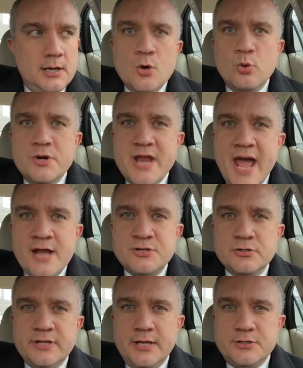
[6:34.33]
We're
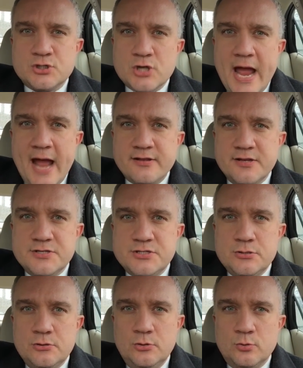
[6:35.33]
naturally attracted
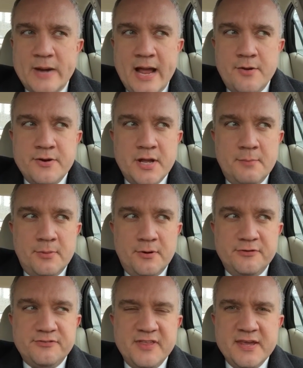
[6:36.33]
to round
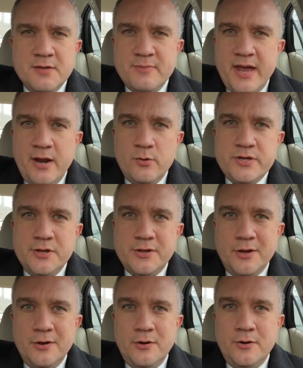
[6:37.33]
numbers. Think about it when you
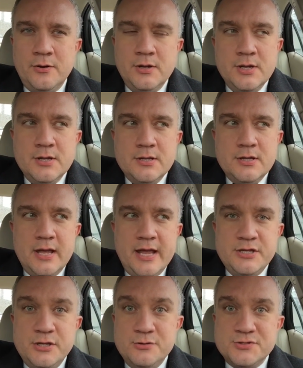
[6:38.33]
go
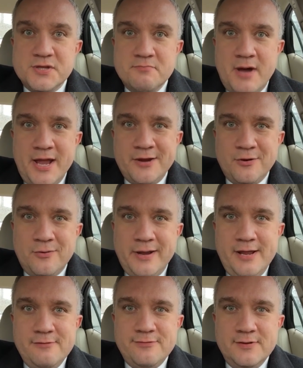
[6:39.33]
and use the
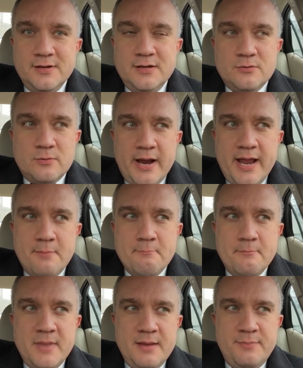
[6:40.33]
microwave, right?
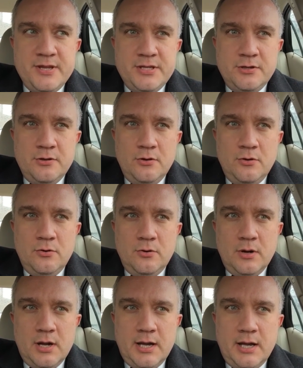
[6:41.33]
Maybe
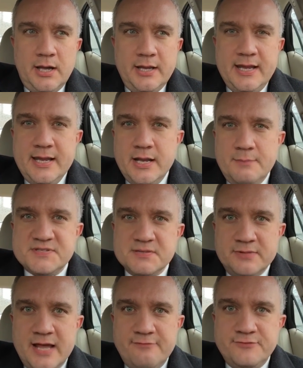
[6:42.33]
you heat up
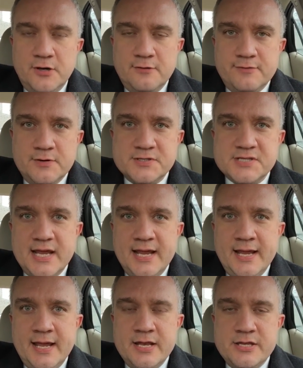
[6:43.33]
some leftovers
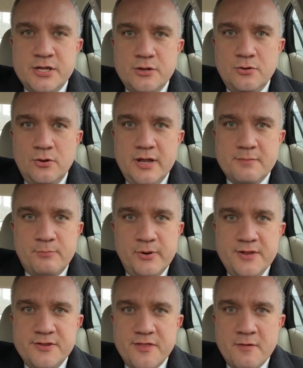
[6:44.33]
and you
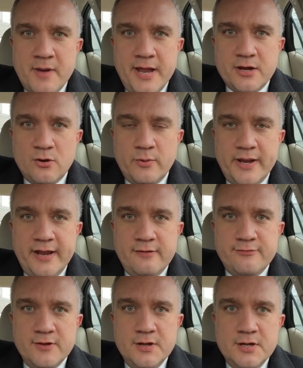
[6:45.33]
put into the microwave